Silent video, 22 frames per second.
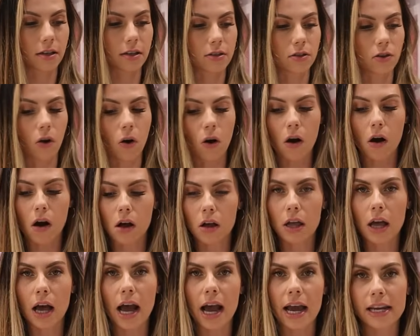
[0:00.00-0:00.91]
so let's
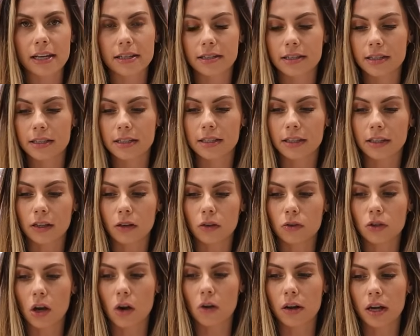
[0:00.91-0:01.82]
all ice these
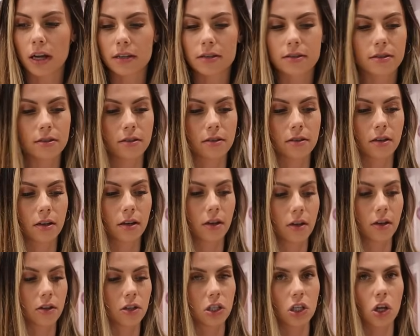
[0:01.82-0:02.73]
little donuts
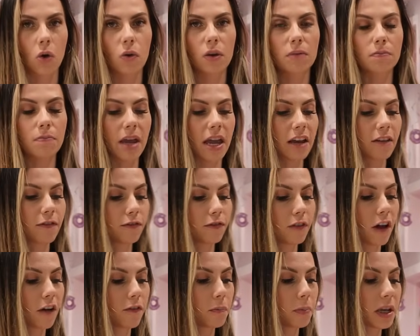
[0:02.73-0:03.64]
so we make
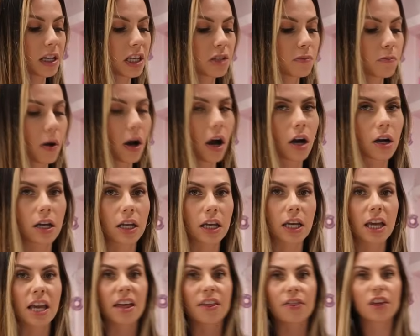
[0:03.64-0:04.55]
Fluffbean's
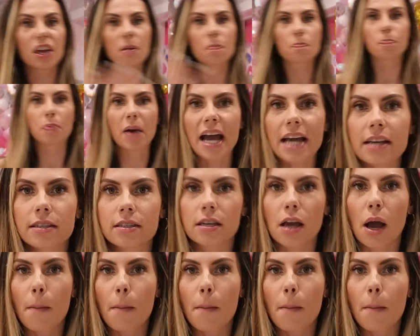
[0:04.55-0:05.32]
party the best